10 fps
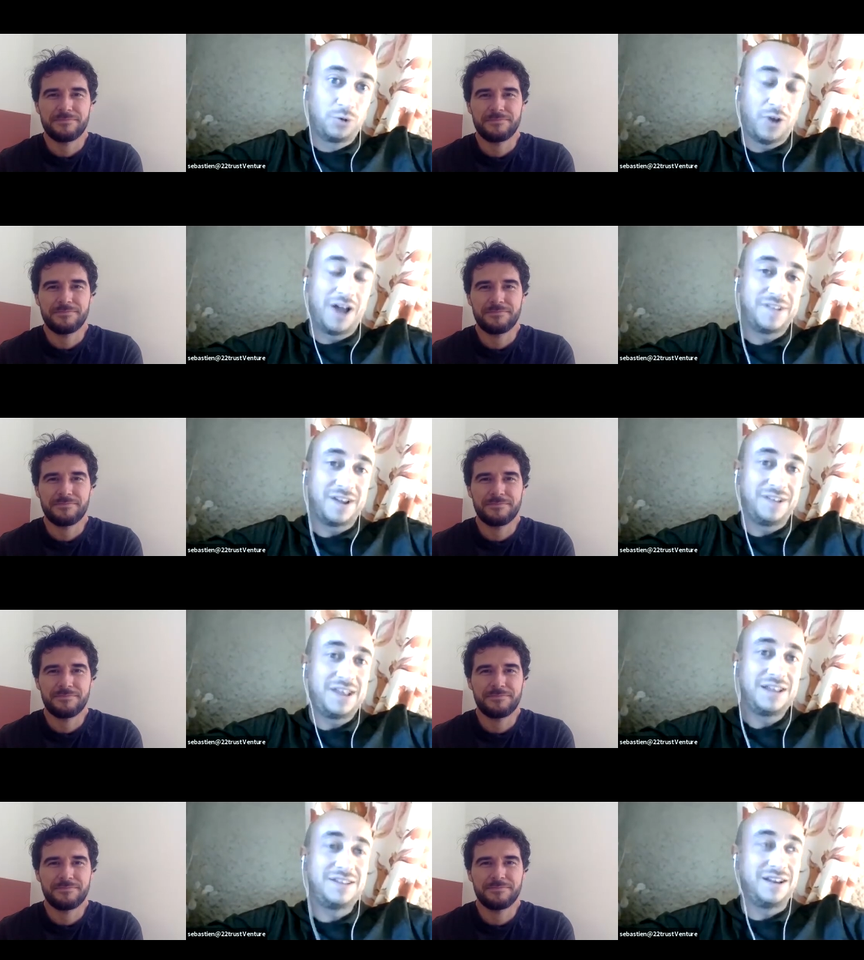Speaker 1: as I
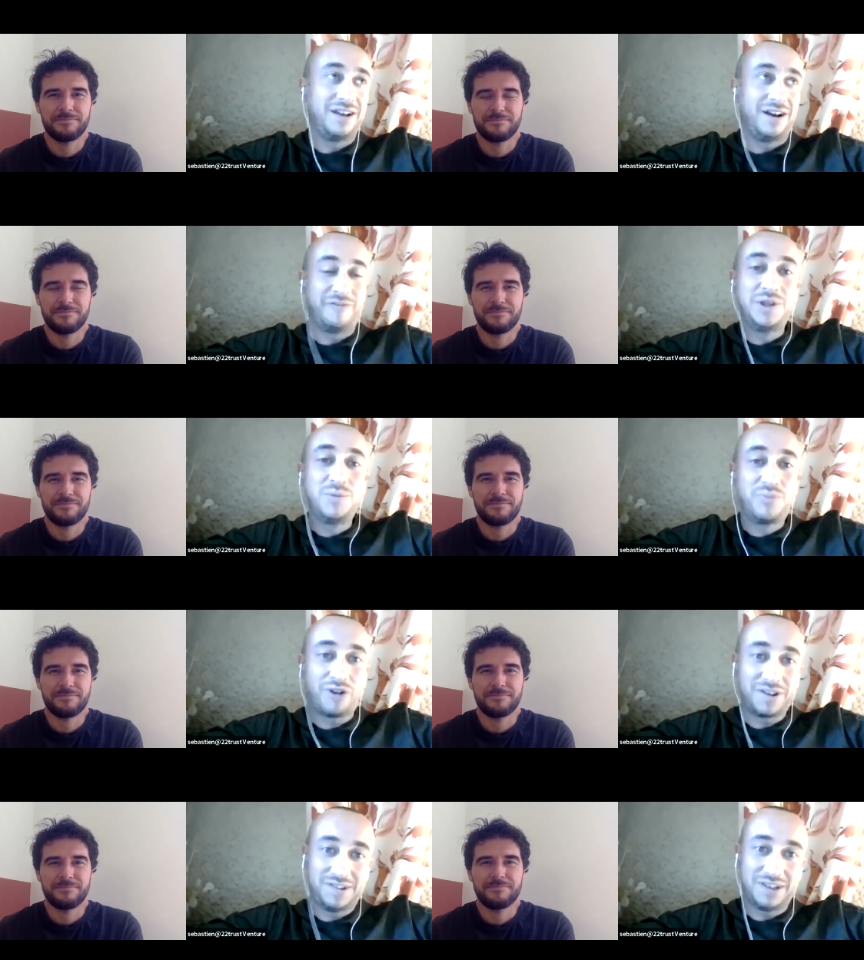said, they have been
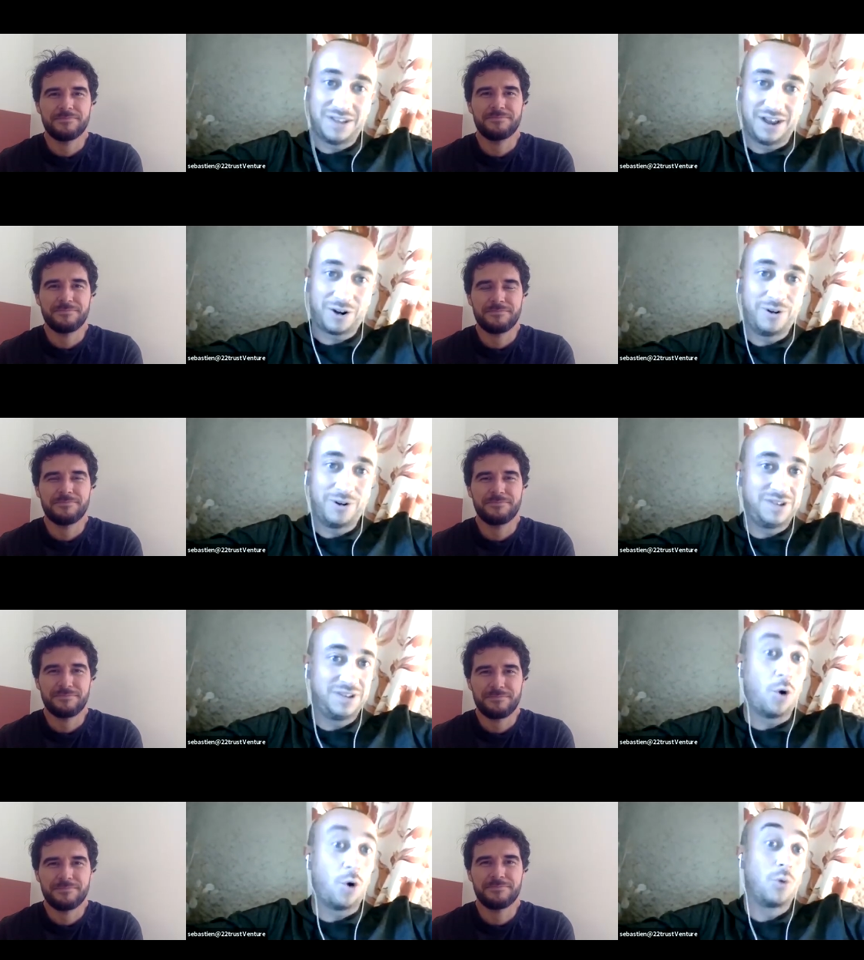pricing their credit
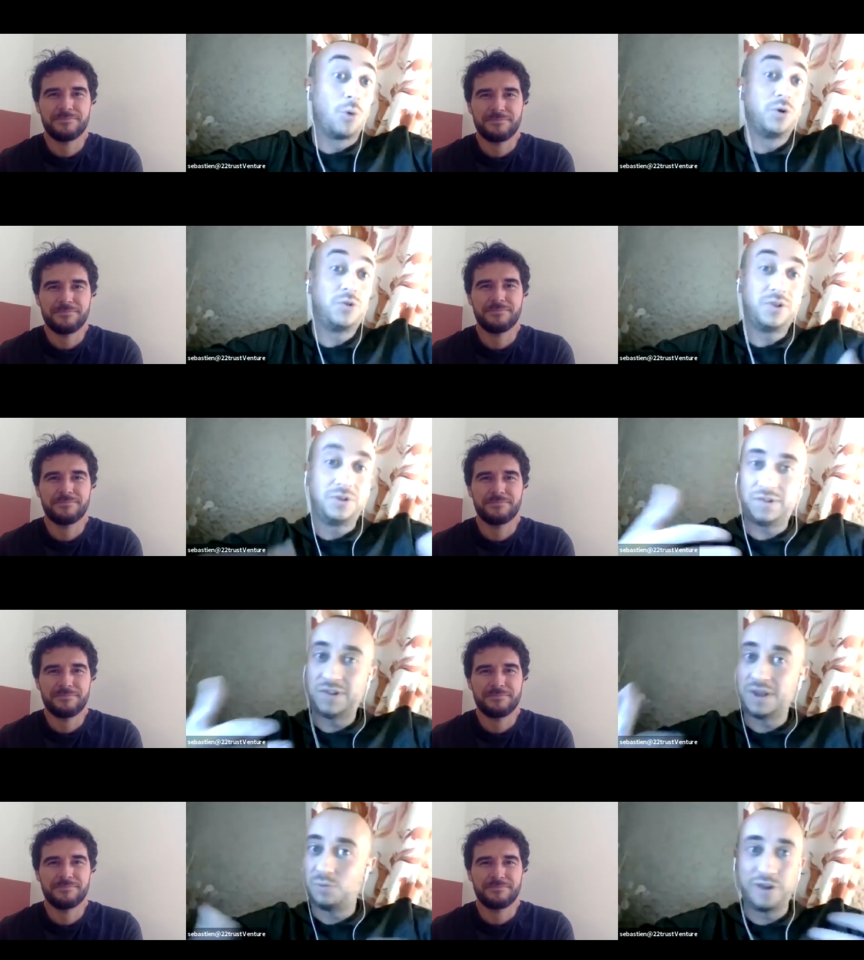almost in the
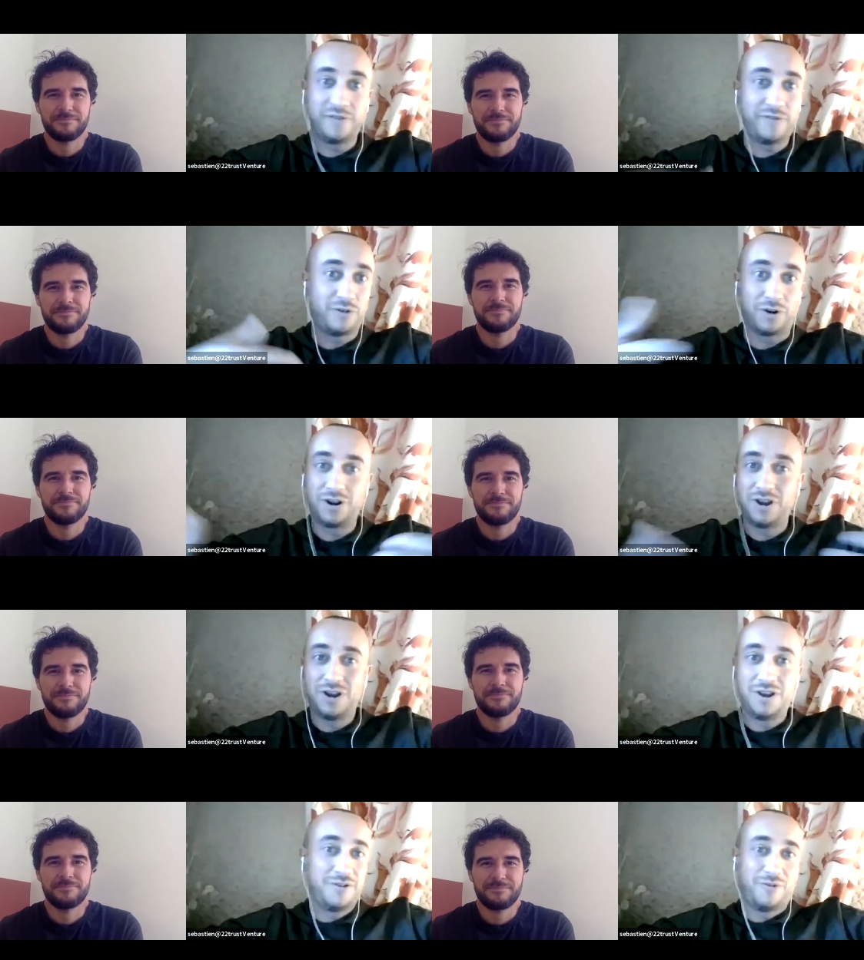same way for,
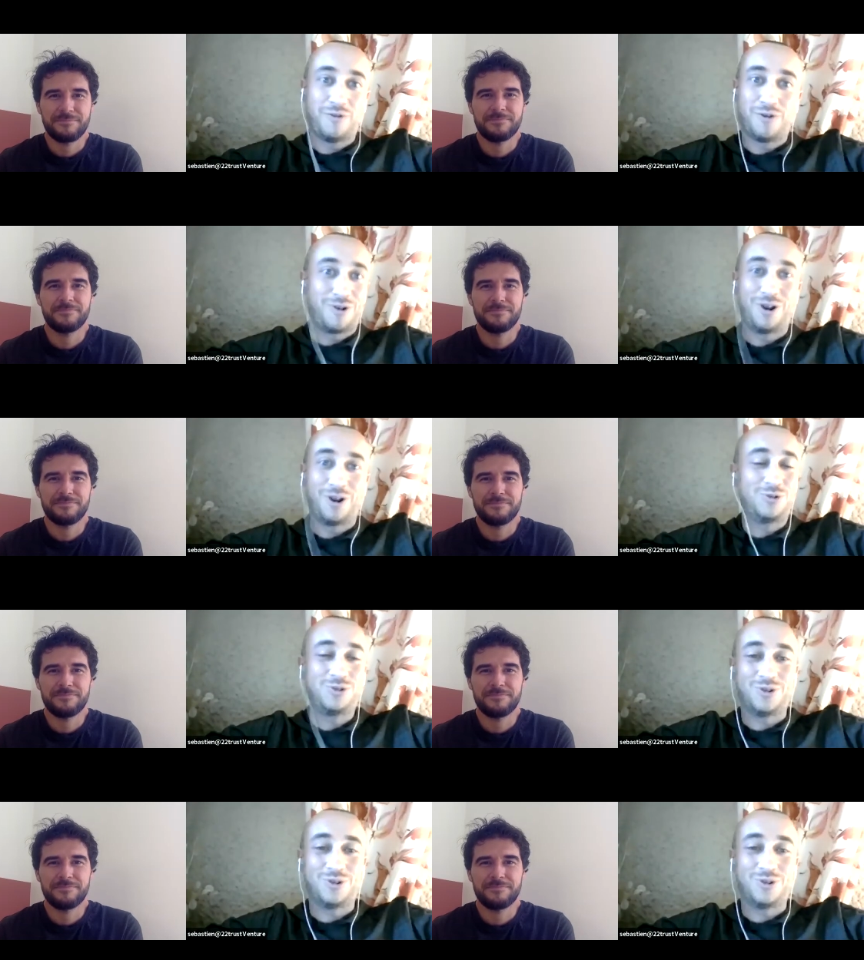for hundreds of